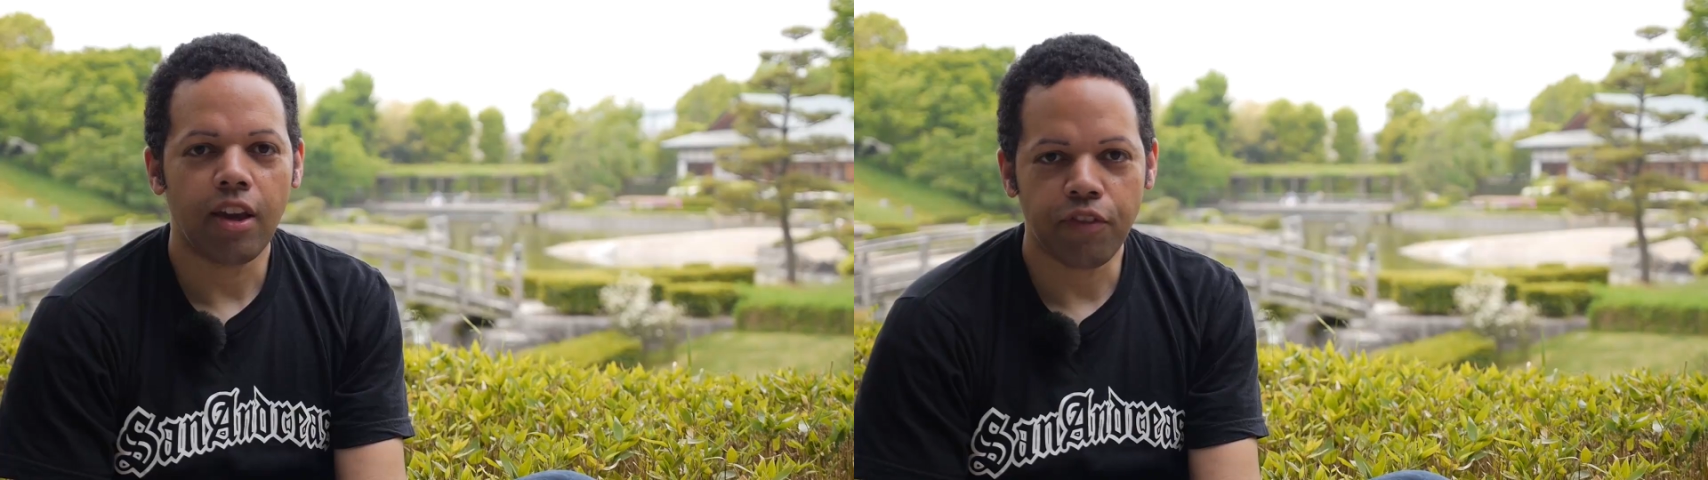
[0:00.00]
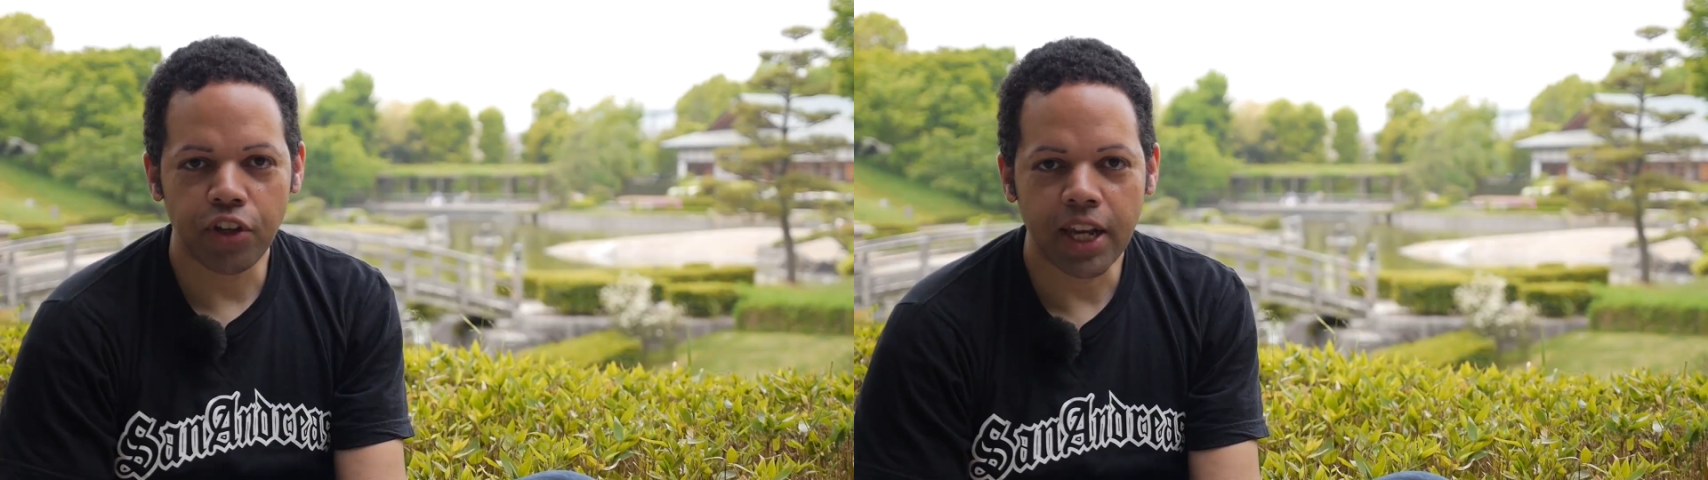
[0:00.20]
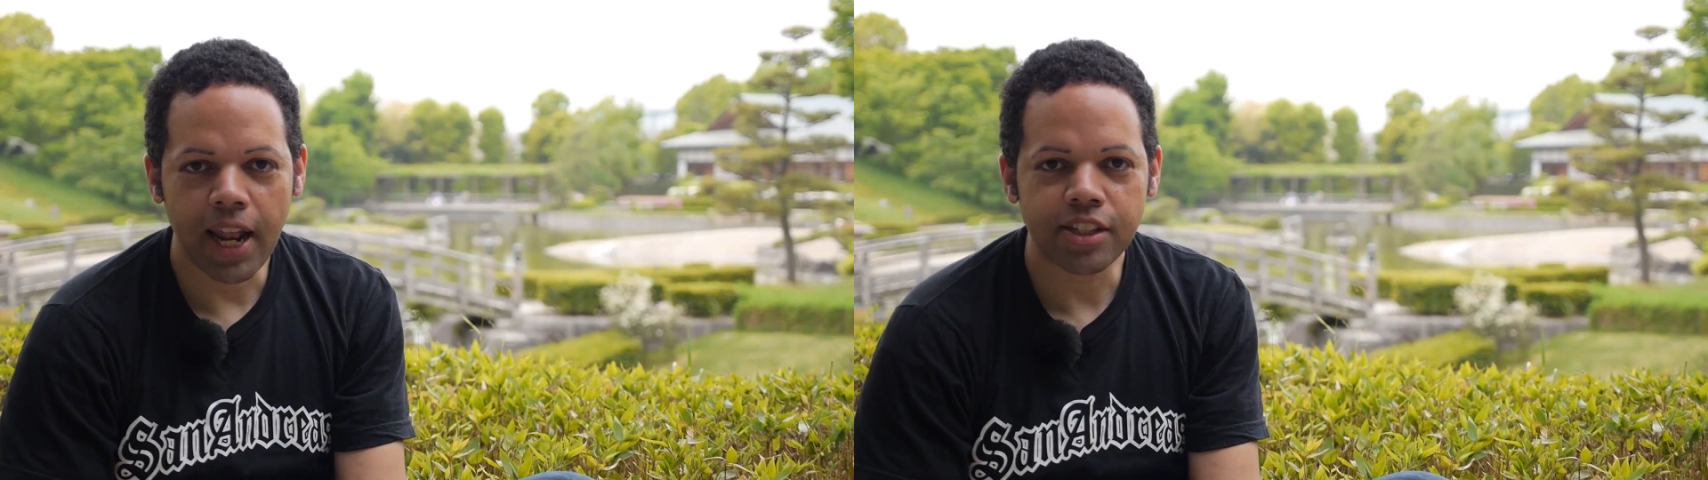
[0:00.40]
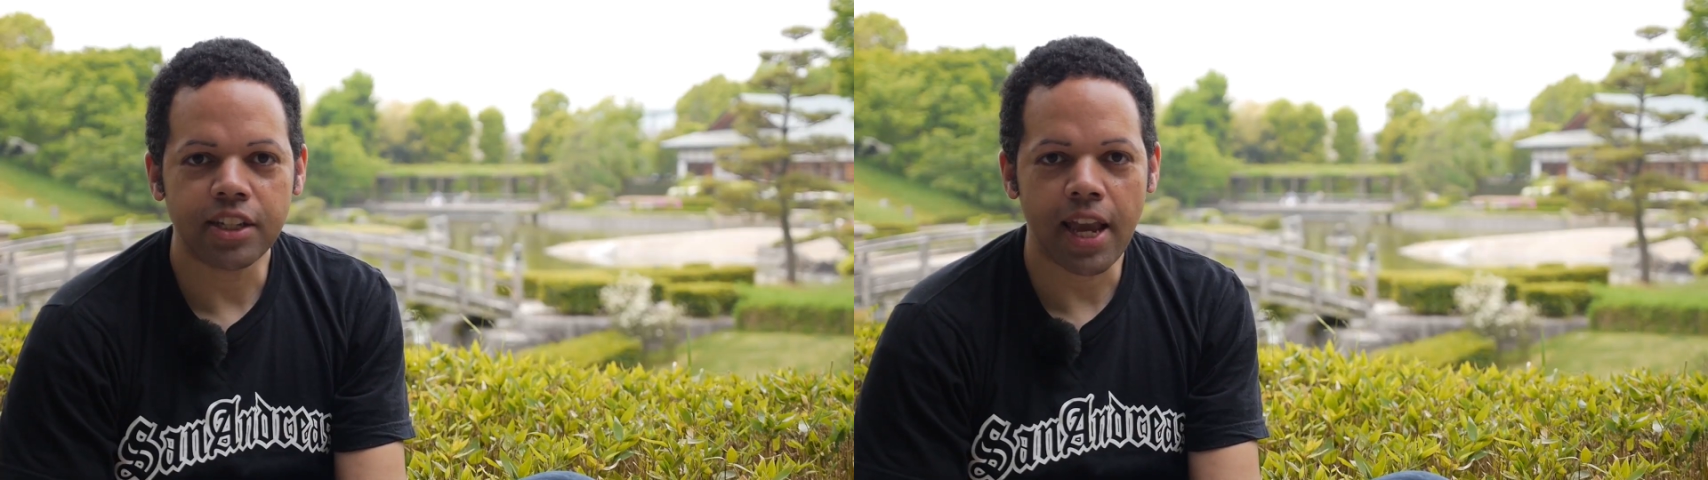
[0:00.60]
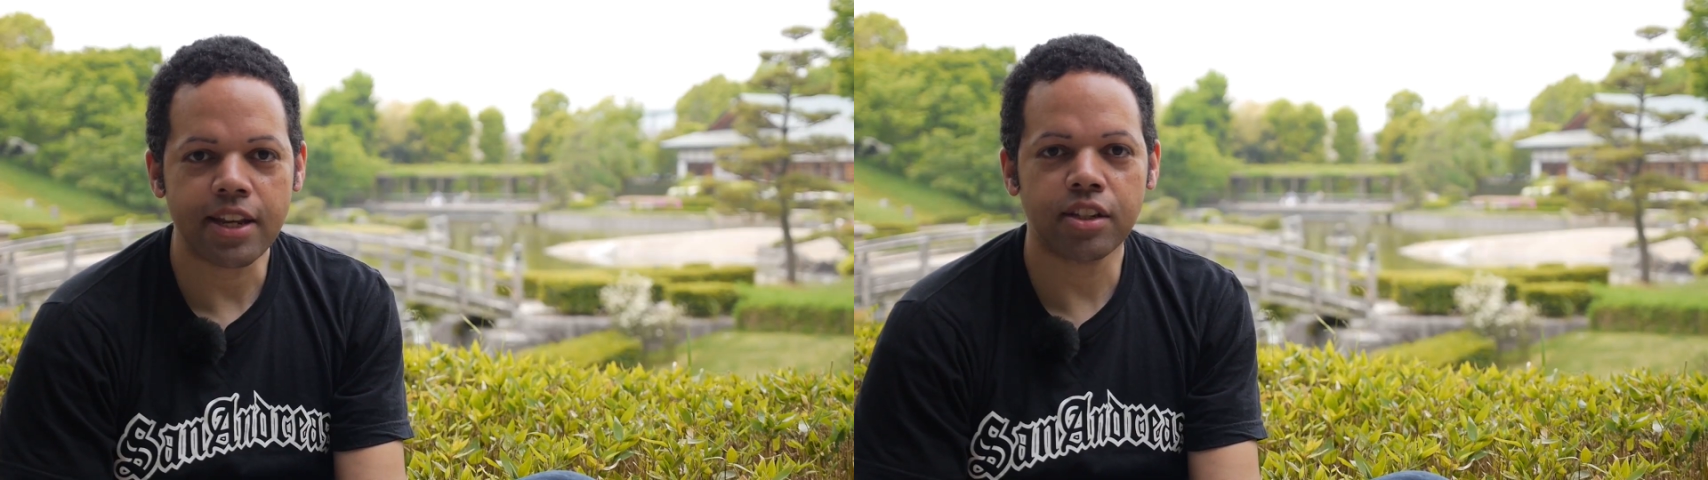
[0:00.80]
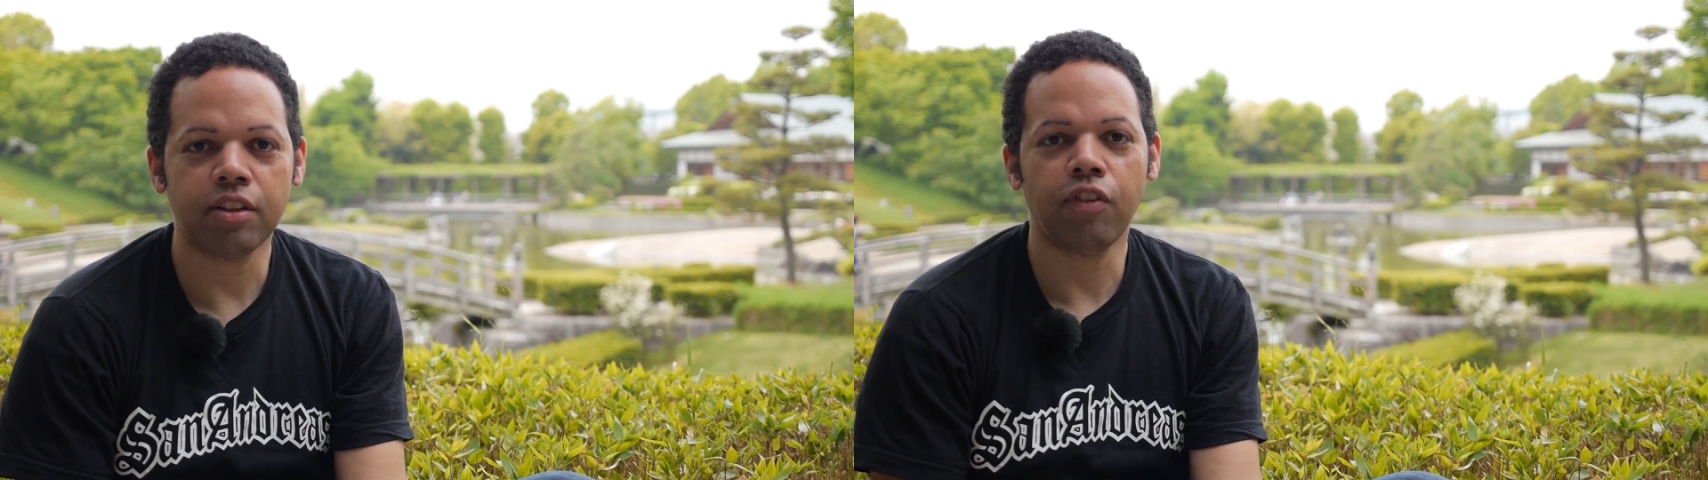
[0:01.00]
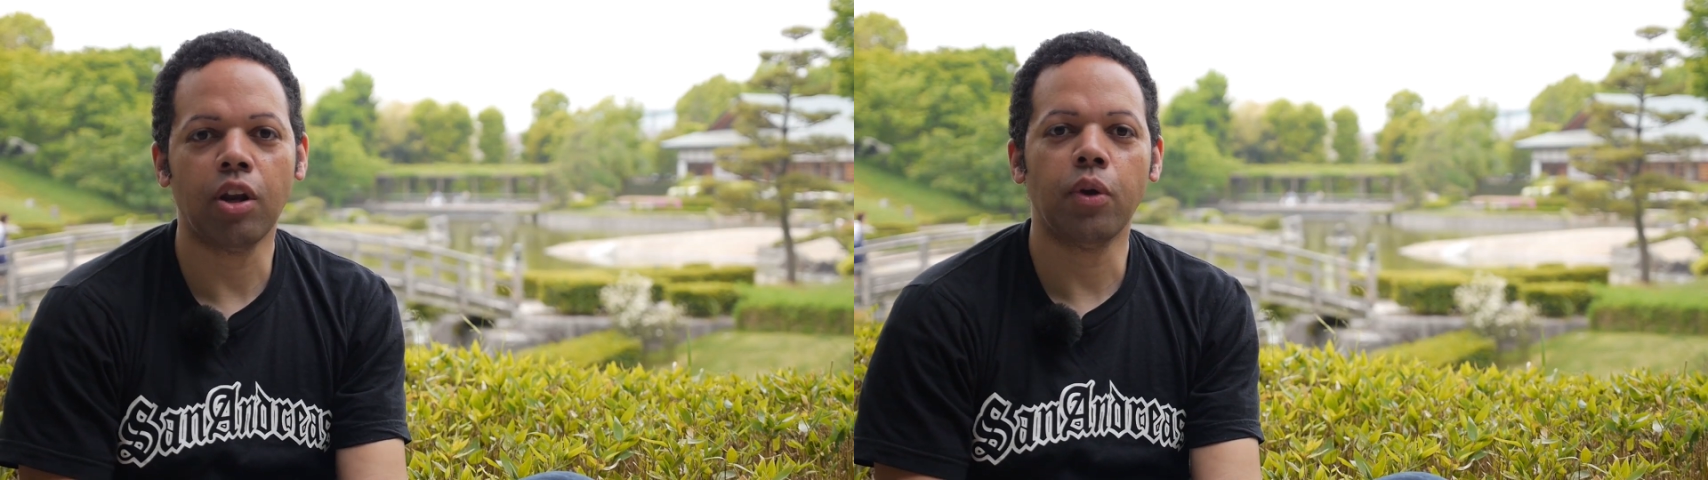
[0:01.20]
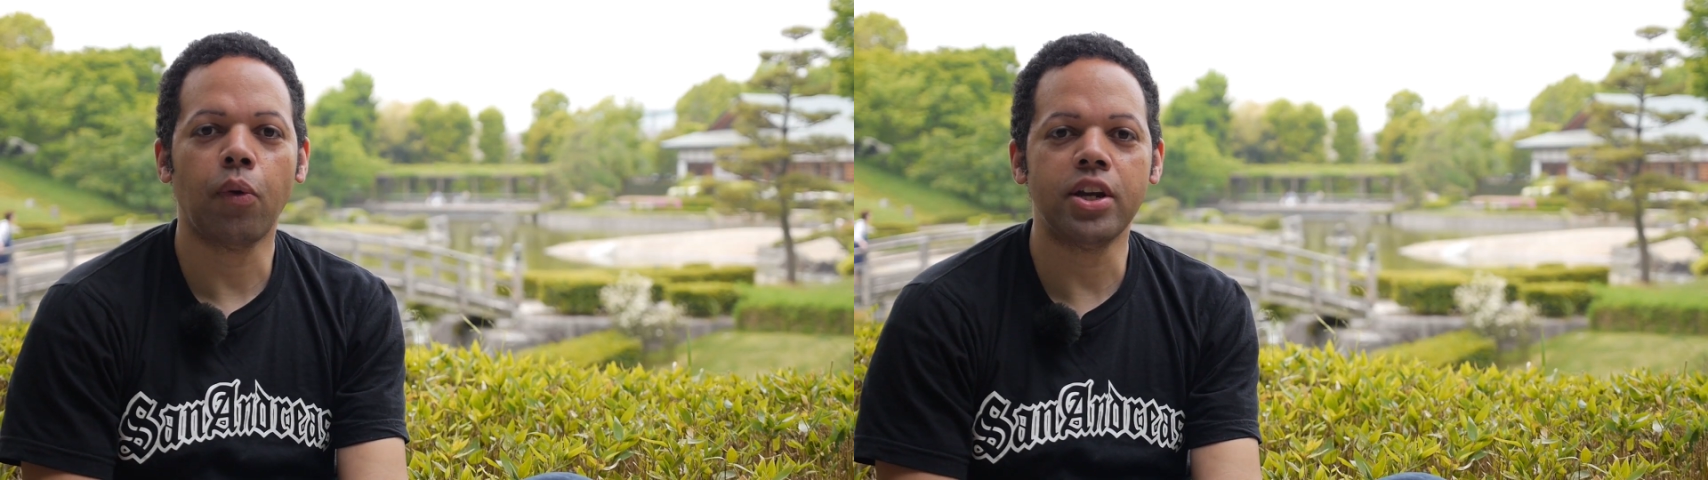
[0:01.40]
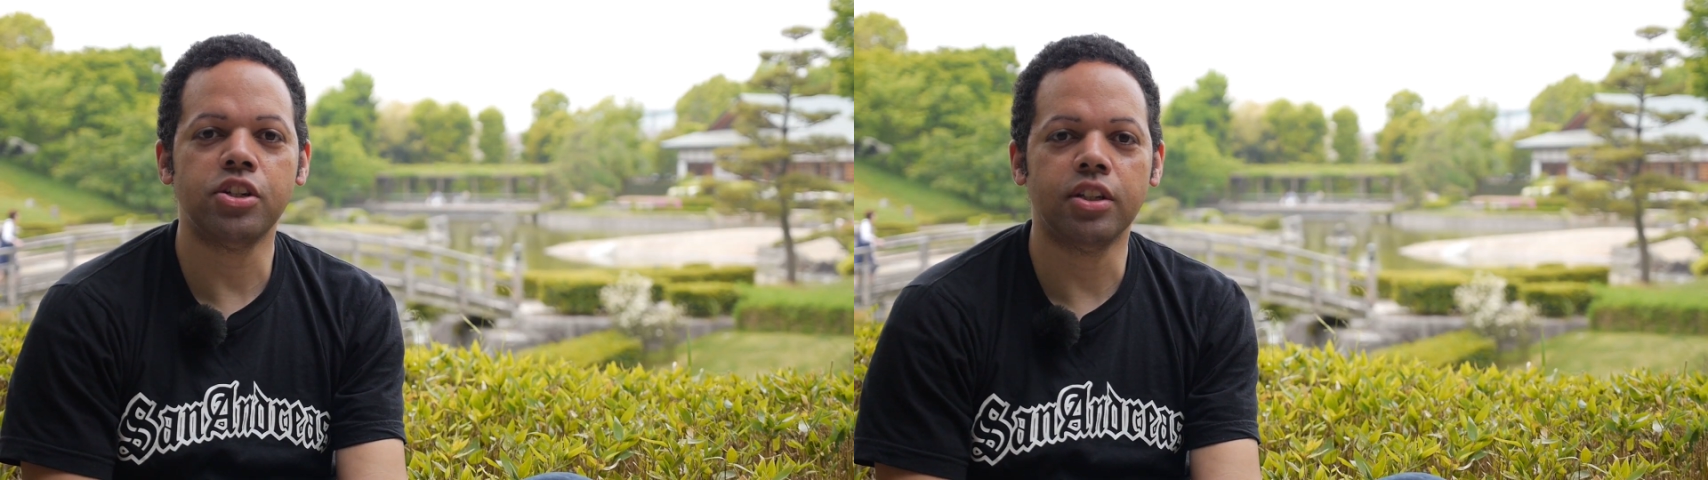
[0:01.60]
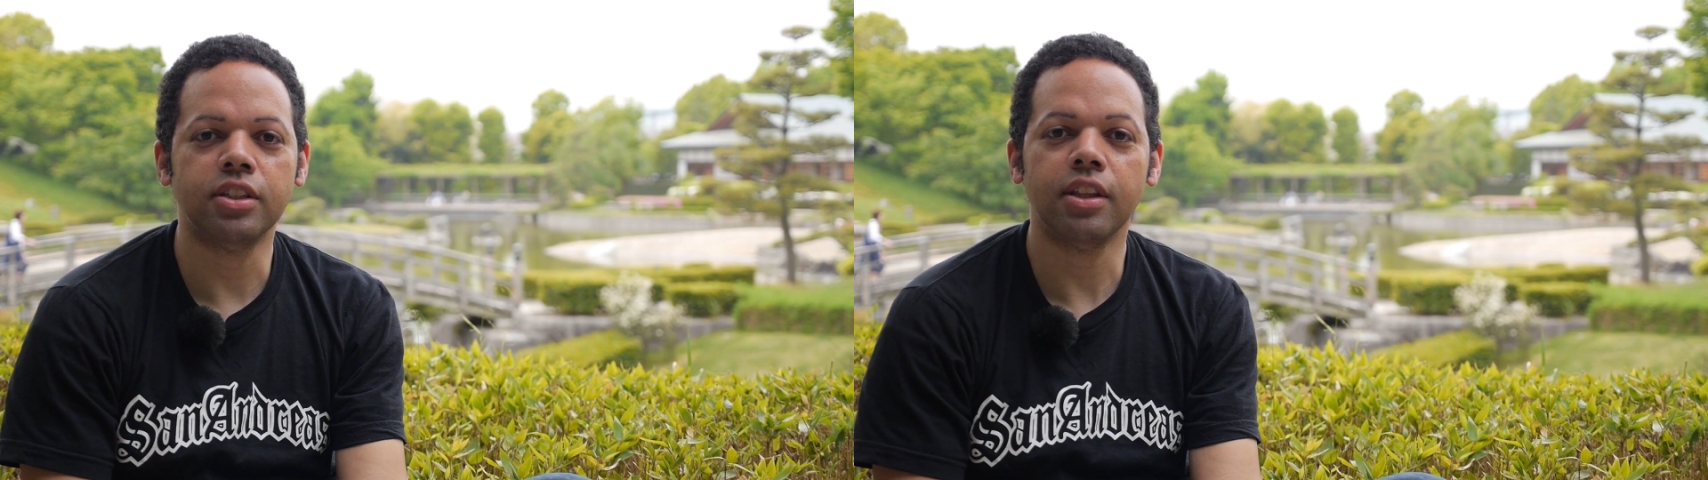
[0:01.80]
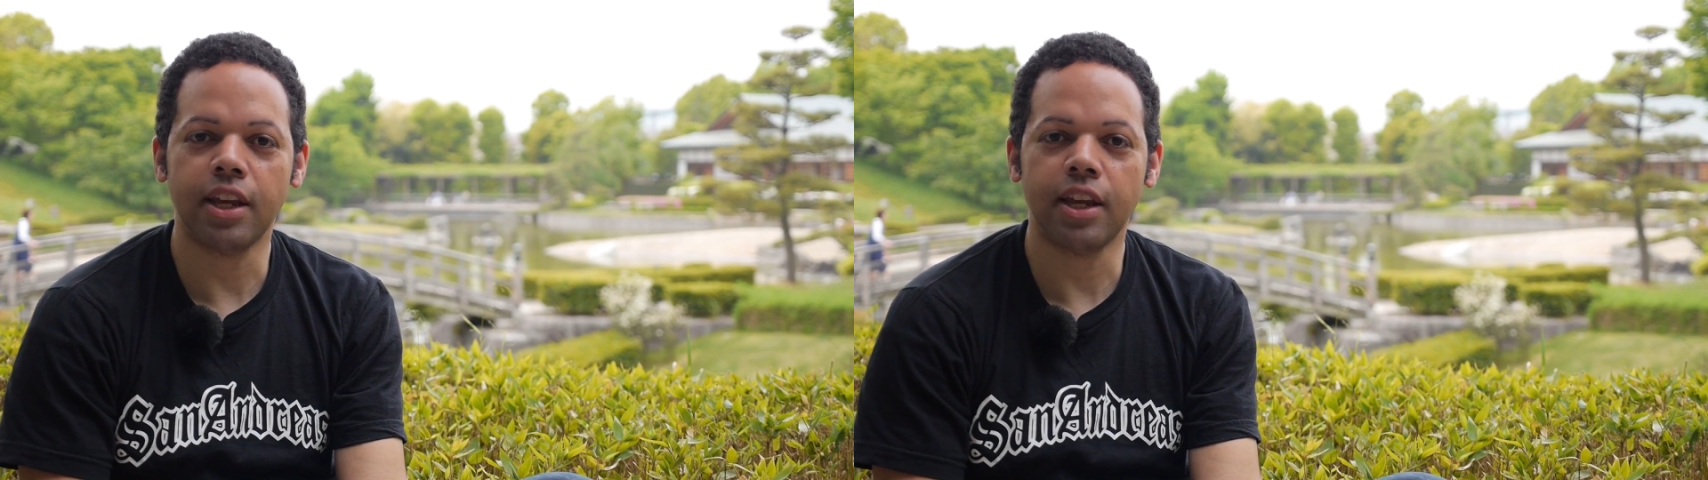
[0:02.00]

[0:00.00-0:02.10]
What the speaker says: If you can answer yes to the following questions,